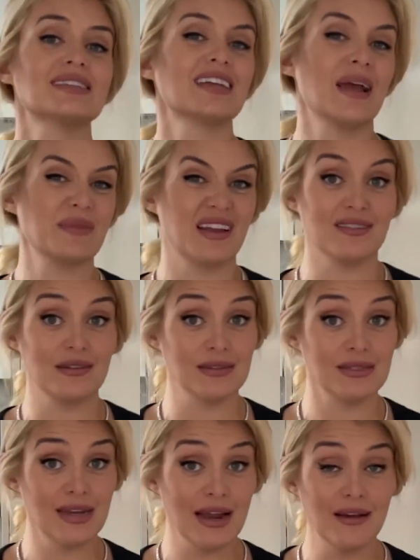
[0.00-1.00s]
time to get a little
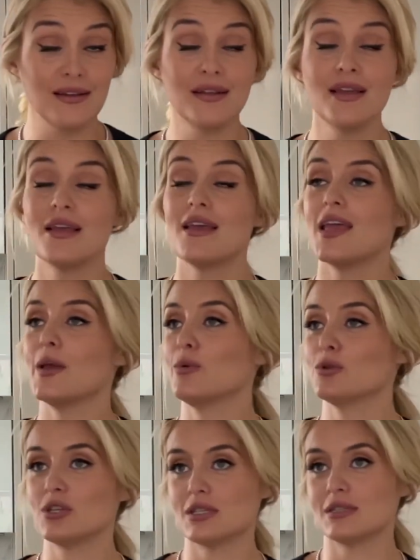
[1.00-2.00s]
stale. It will
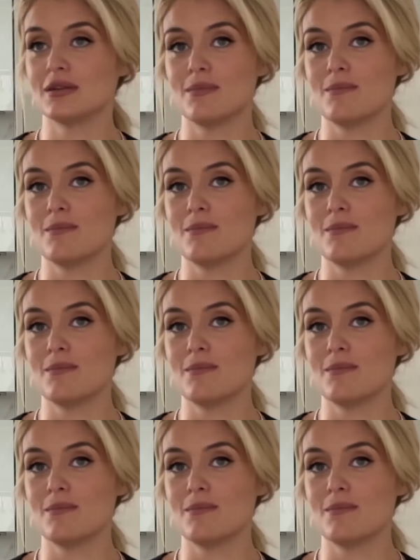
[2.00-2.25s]
just